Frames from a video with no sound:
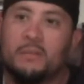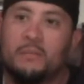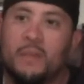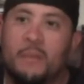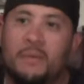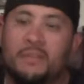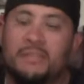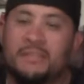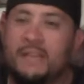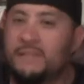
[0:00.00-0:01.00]
my
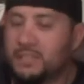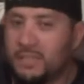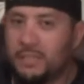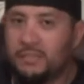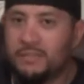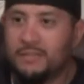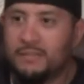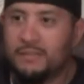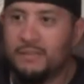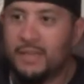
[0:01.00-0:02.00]
Mondays have
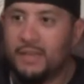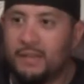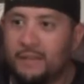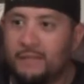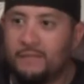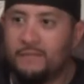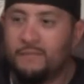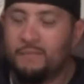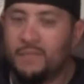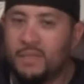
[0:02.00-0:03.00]
changed. They
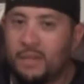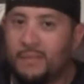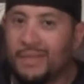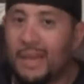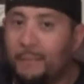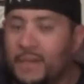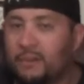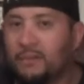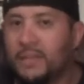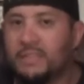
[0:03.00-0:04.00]
become a lot
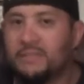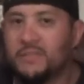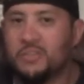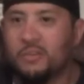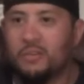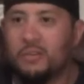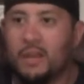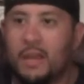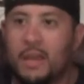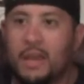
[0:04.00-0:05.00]
better, that's for sure.
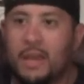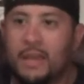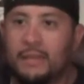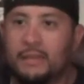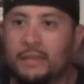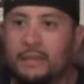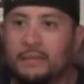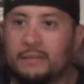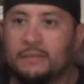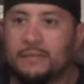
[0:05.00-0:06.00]
And
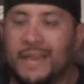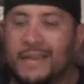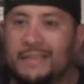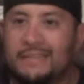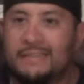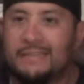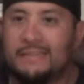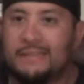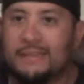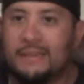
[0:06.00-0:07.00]
that
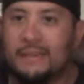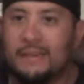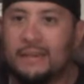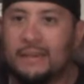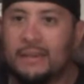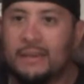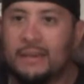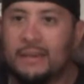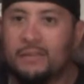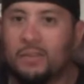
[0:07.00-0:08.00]
is
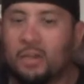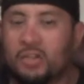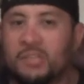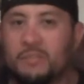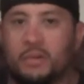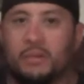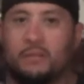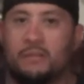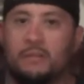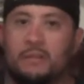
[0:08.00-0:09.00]
in large
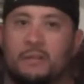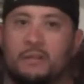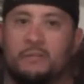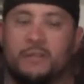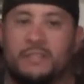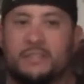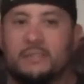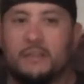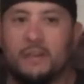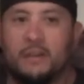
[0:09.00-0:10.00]
part
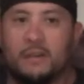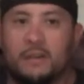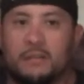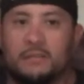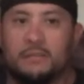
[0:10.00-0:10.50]
reason to